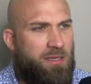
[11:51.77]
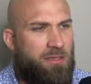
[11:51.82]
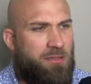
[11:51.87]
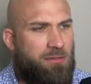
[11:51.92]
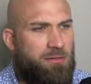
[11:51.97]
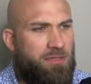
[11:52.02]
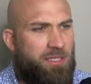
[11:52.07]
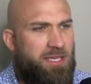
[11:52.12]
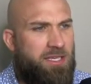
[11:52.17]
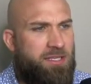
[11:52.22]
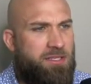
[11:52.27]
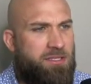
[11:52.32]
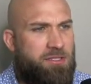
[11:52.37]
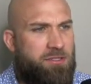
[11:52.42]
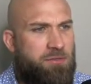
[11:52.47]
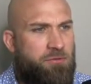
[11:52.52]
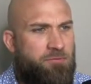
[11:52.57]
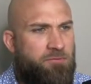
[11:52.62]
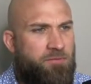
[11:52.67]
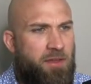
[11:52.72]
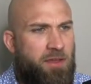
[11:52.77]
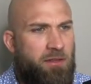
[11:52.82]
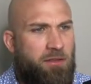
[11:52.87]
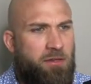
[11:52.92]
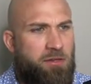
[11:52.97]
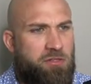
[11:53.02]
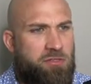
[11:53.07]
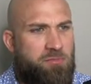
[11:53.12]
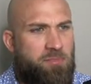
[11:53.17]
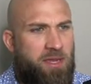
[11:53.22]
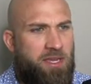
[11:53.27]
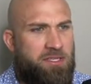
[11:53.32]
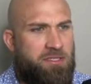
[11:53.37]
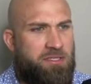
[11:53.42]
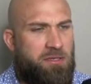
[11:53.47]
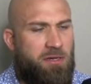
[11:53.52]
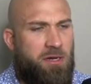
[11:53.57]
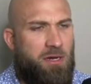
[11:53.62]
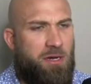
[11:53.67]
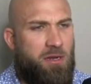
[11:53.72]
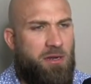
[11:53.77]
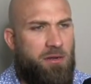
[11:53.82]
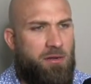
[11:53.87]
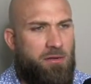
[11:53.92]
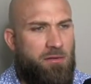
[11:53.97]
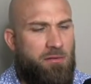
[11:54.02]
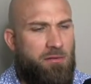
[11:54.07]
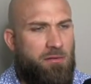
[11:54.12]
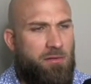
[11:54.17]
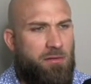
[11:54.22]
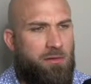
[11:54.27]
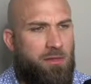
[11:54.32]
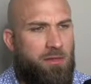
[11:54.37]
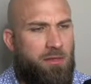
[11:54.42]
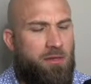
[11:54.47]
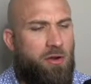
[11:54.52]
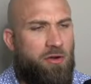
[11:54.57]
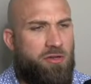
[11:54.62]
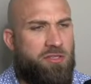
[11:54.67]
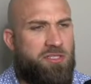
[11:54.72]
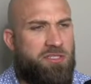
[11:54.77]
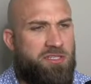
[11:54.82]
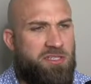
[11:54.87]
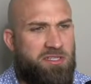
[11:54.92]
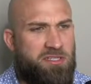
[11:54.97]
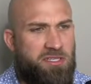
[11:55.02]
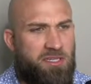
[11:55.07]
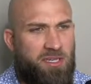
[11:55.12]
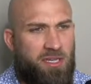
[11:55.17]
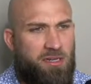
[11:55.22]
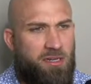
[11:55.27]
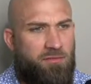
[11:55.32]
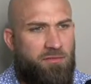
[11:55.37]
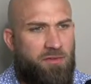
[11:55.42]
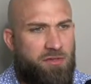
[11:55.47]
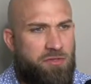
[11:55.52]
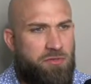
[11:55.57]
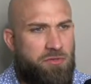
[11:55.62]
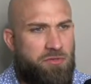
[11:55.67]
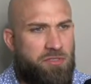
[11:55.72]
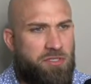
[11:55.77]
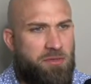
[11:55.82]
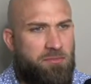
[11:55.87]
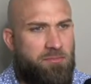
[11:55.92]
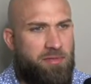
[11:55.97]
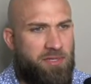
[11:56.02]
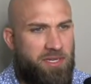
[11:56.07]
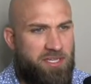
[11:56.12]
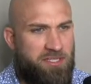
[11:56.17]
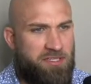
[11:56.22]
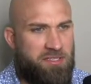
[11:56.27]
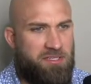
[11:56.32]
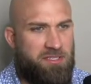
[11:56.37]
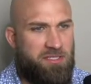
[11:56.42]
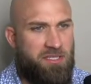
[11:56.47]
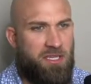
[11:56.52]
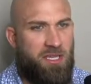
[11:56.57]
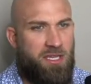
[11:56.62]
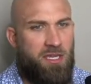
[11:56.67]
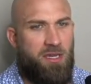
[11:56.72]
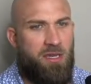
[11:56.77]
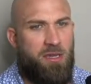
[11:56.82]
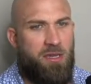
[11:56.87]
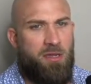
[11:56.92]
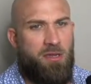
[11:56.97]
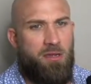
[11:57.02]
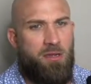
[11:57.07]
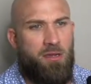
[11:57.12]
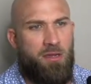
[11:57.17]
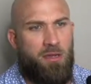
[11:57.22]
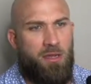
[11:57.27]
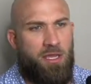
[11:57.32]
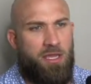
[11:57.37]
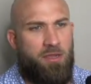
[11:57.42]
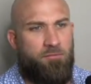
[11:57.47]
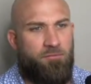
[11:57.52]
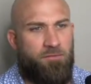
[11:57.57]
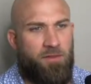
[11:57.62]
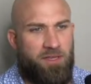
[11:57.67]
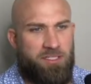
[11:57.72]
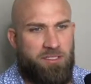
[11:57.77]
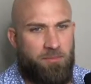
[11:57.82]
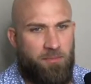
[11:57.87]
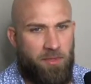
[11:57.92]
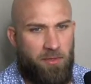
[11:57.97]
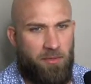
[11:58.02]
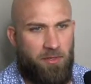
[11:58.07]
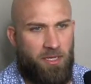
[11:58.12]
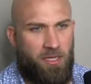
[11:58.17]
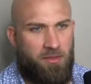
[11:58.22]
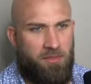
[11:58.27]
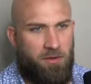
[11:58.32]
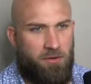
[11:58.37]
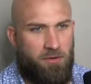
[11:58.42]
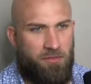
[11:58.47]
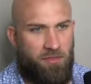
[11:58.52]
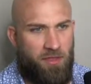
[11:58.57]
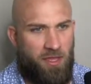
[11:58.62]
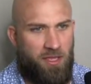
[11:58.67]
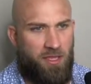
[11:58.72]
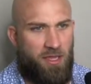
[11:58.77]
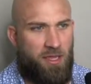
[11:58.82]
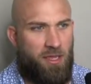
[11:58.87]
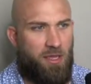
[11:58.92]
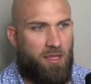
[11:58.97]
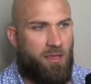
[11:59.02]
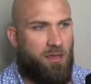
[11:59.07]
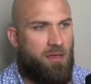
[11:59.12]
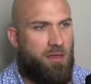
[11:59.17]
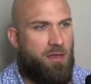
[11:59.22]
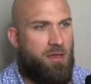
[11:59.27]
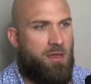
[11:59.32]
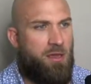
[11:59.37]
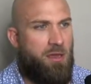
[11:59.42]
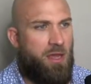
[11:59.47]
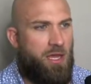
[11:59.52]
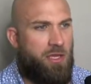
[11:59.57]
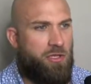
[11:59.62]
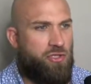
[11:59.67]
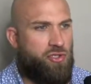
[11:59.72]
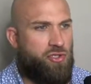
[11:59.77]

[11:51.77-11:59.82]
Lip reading: leads to failures based on a narcissistic individual's complacency, inflexibility in their thinking, and